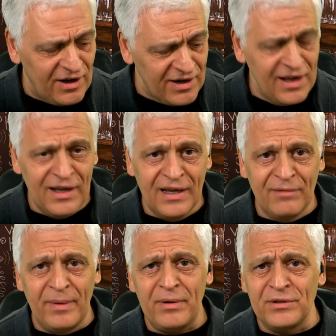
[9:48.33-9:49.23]
Maybe we'll
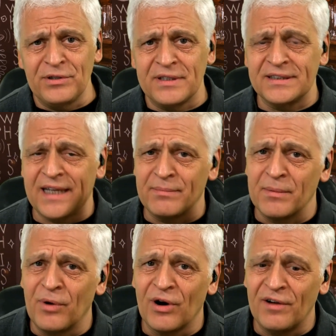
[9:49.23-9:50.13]
do this segment more
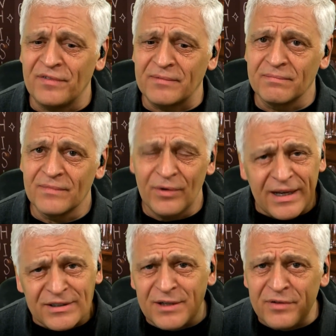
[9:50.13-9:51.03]
often. Go get yourself a
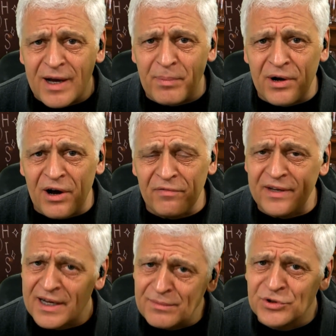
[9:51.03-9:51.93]
cup of coffee. Come
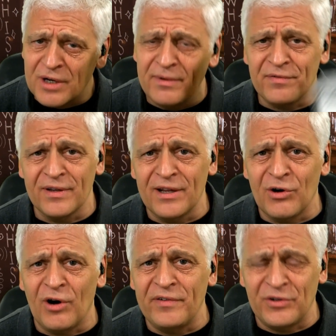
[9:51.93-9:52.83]
join me for a little coffee
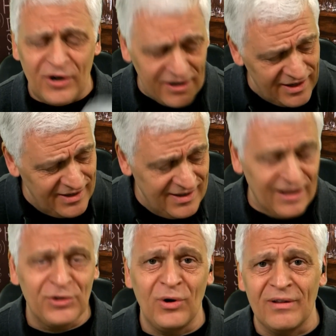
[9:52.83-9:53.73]
talk. I'll talk
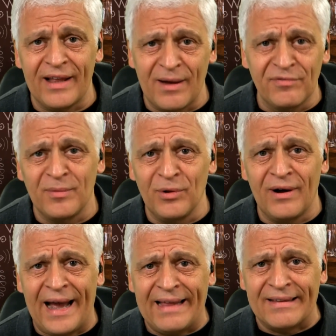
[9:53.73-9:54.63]
like I'm from Long
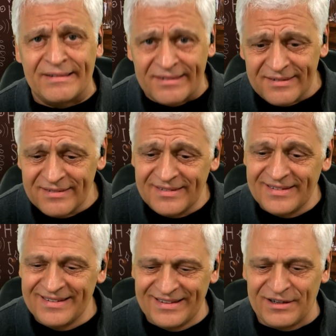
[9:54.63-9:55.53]
Island. All
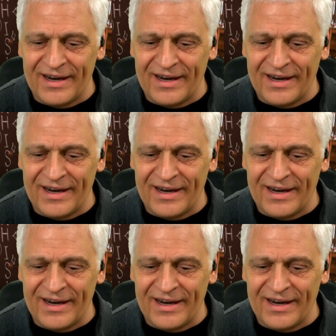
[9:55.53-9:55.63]
right.